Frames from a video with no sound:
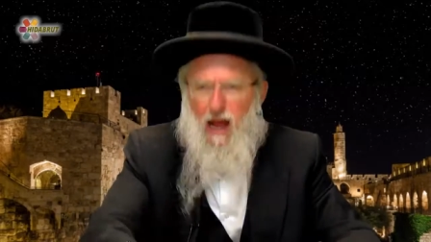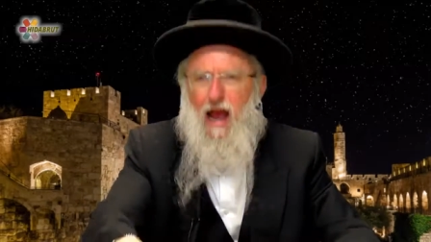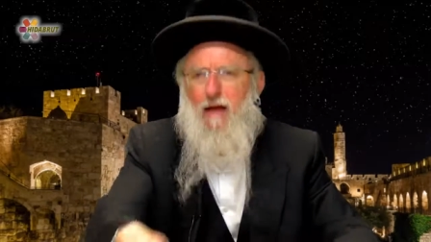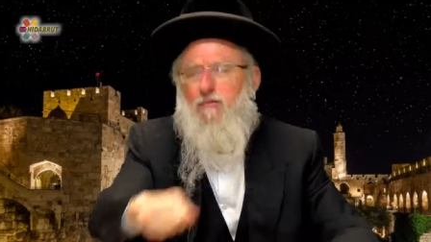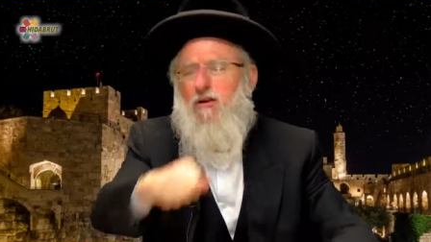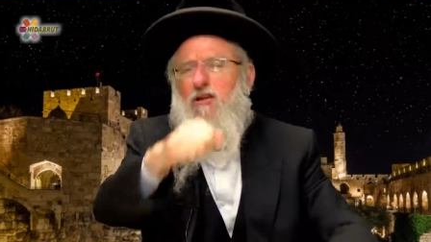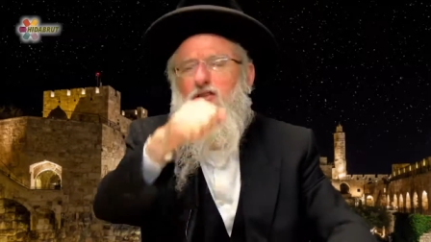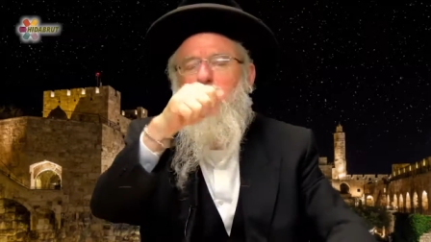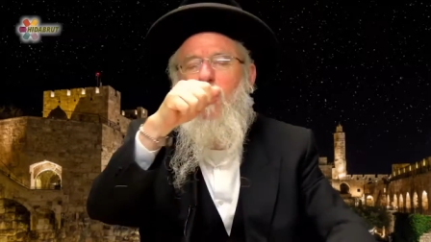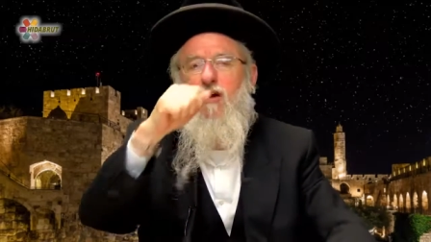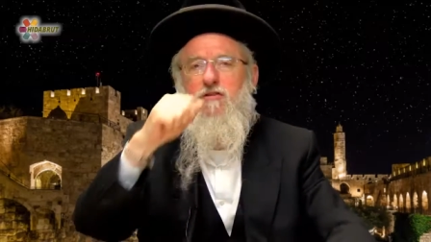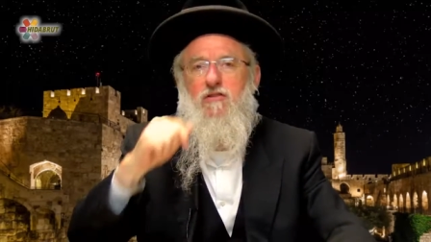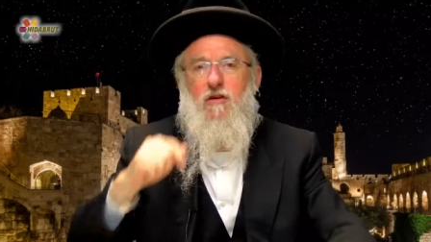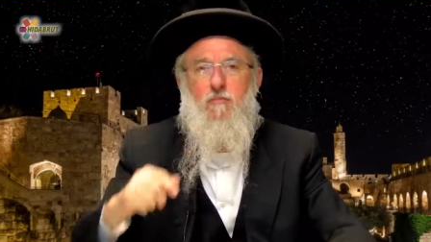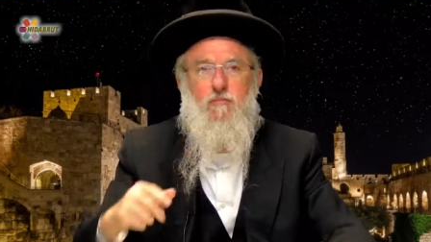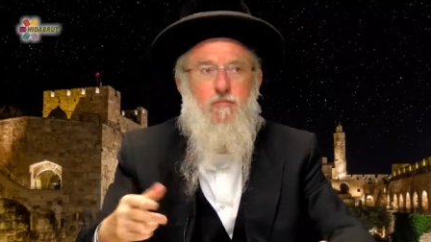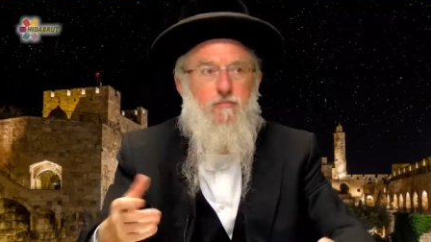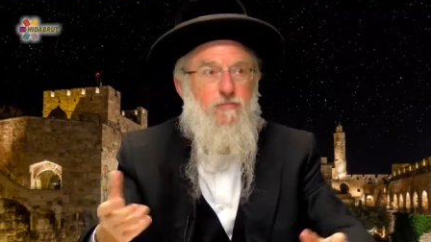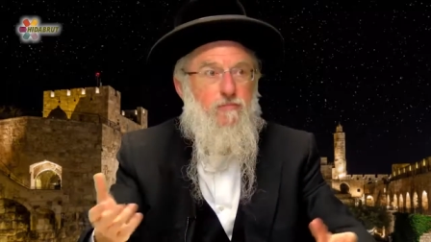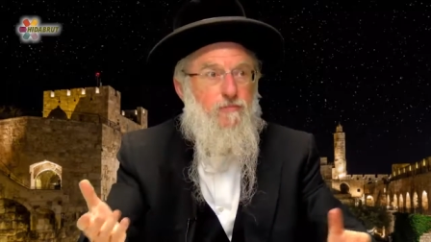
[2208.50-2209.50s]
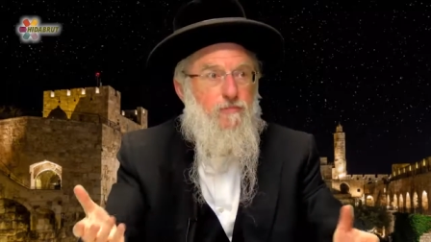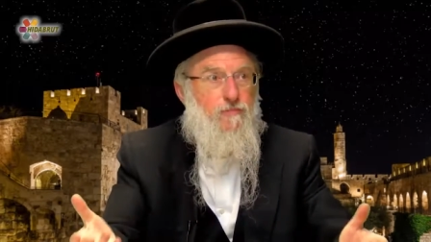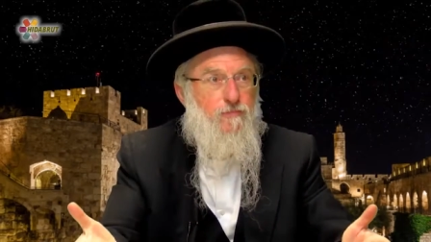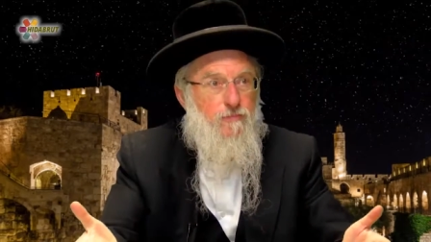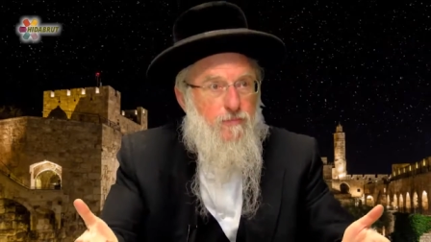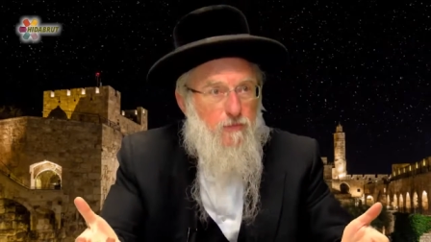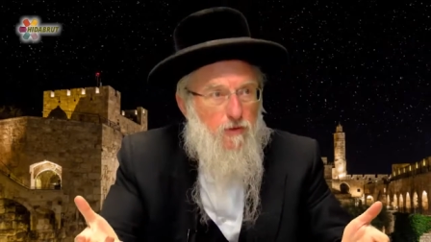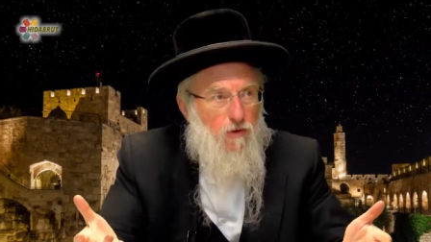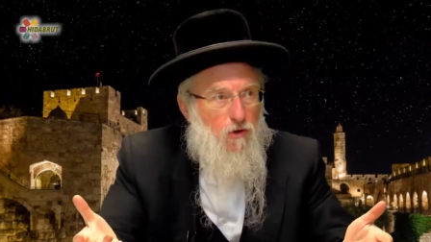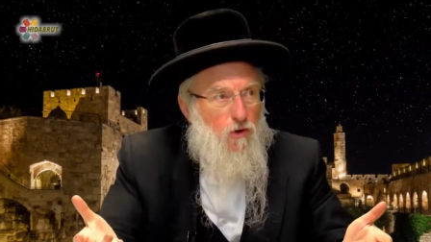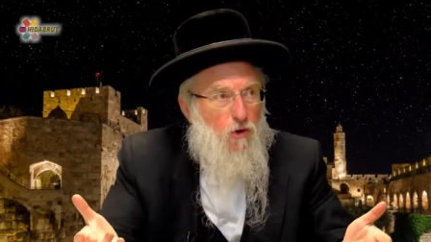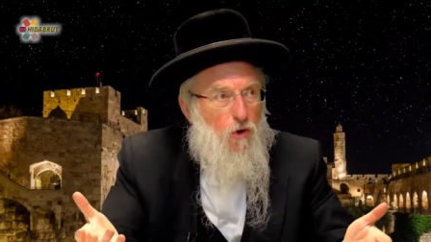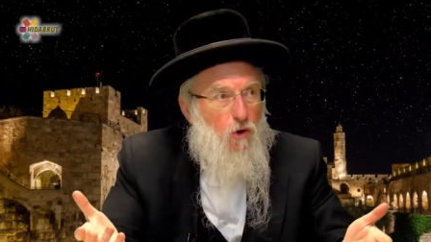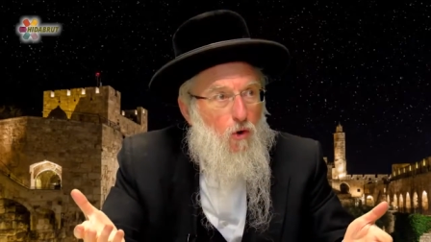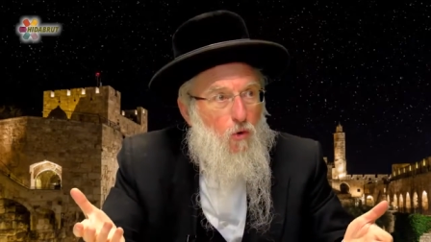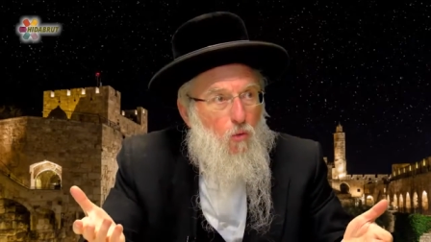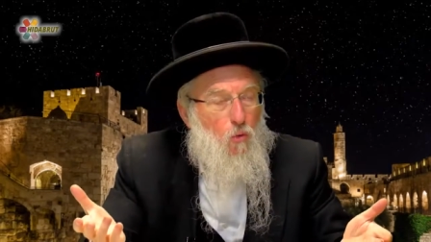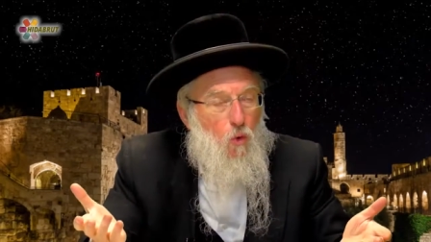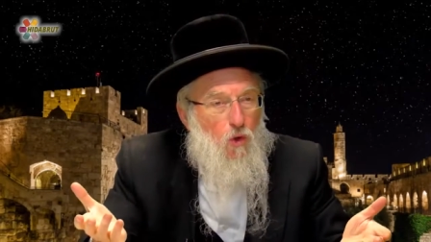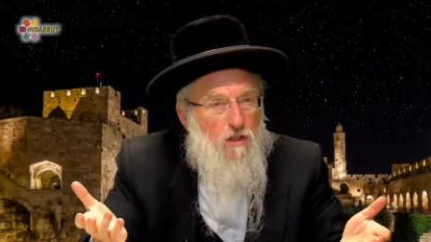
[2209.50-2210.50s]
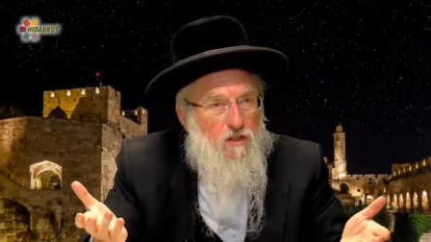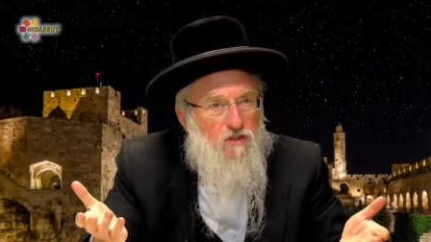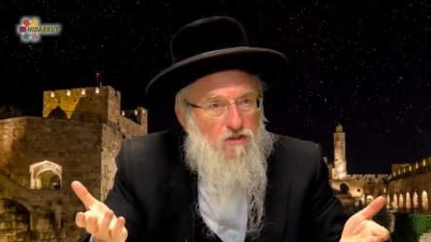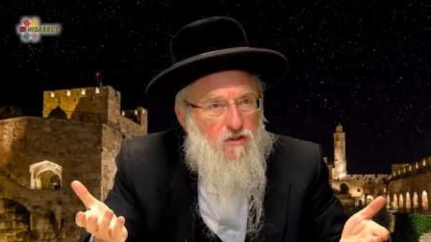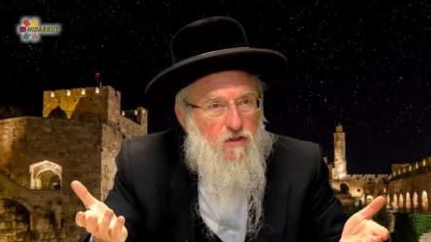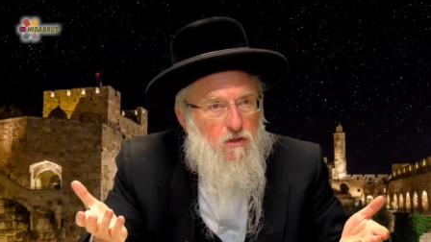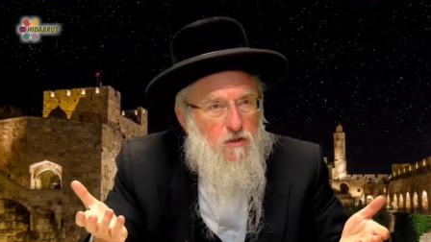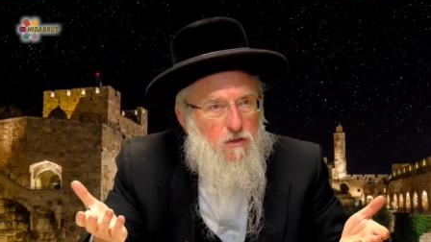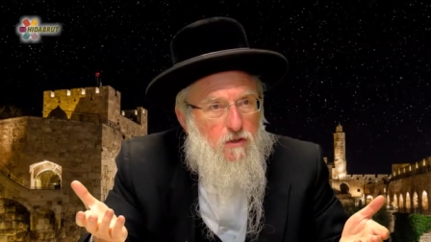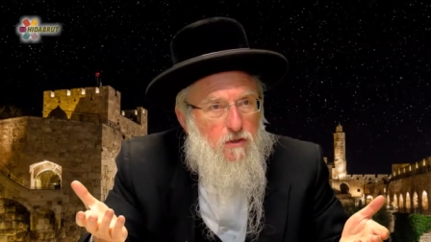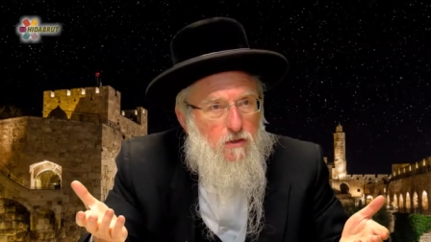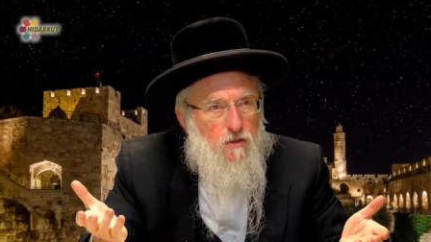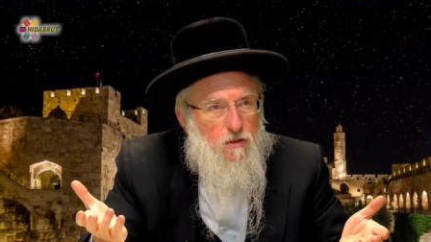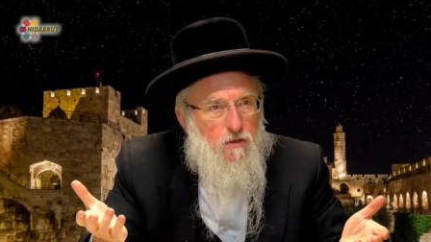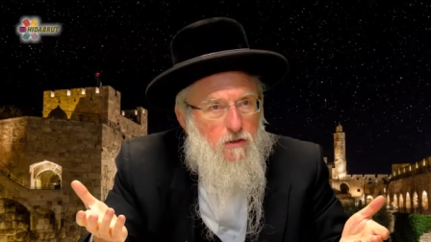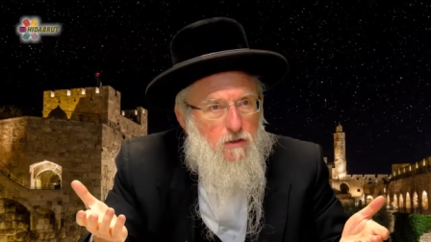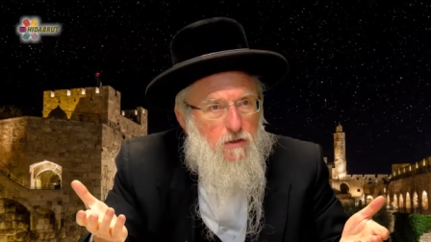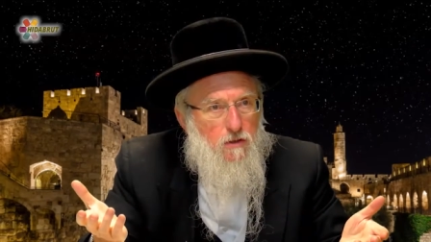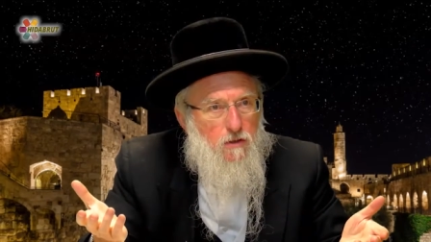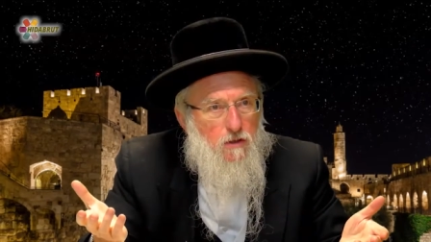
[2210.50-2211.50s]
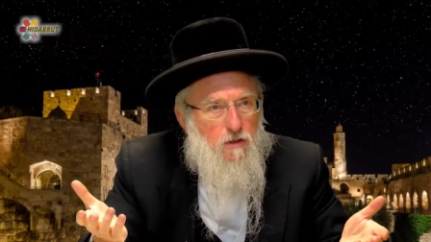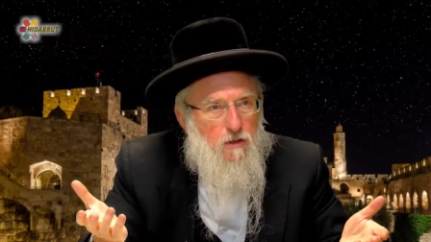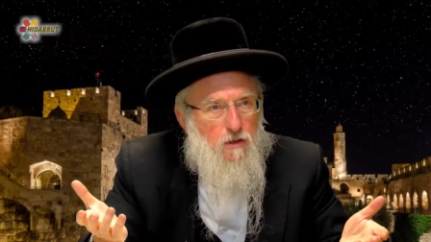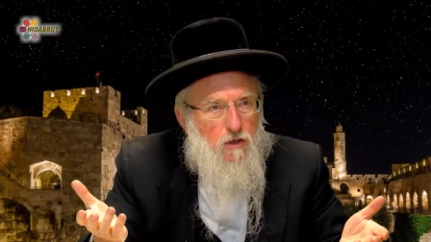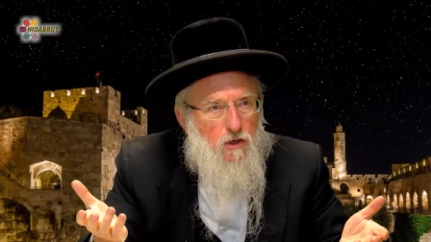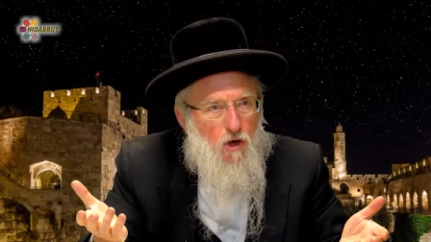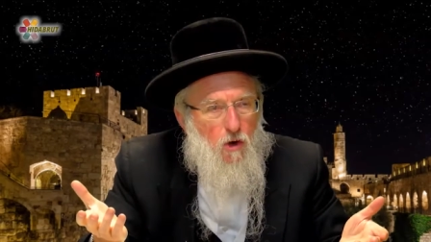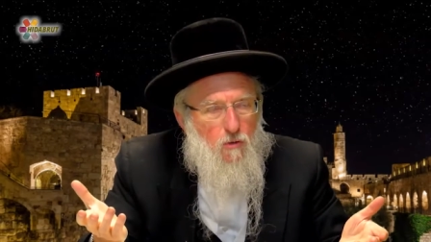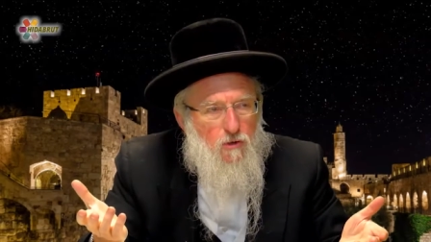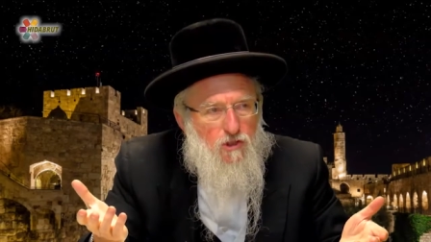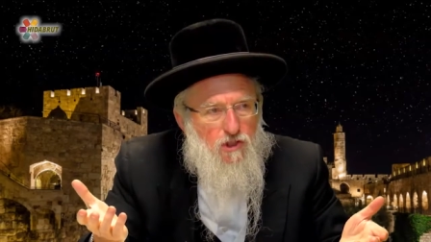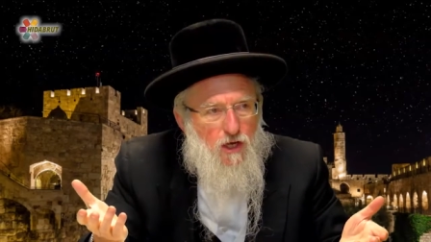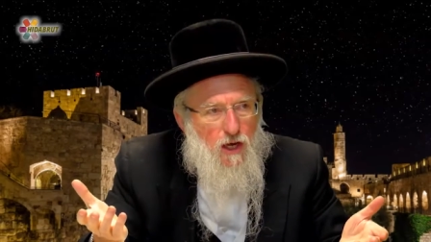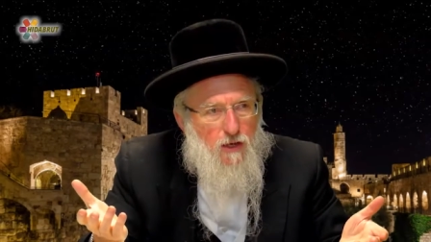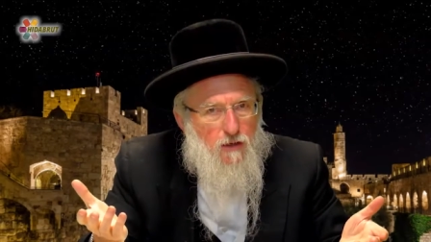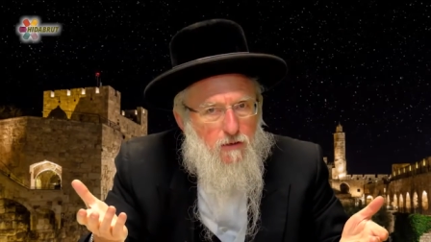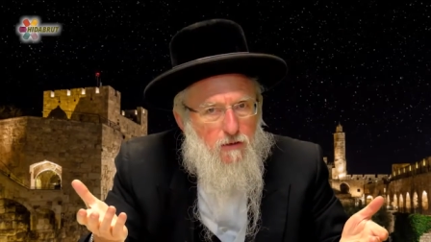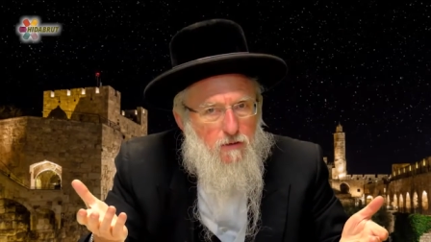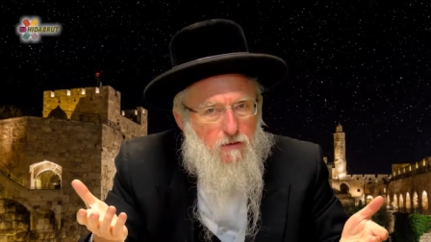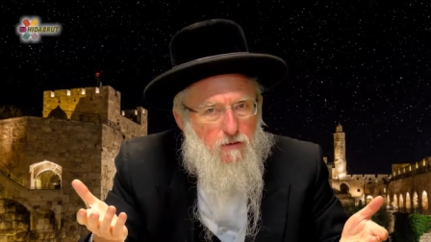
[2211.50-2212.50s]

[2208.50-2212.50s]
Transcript: I'm going to talk to him. Who wouldn't go and check?